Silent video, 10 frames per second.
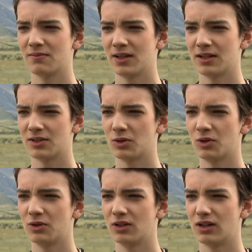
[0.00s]
it's
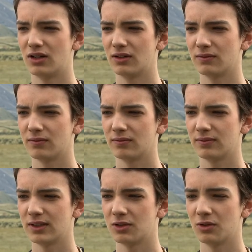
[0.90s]
all
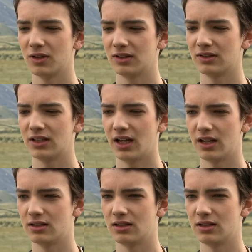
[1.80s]
in good taste.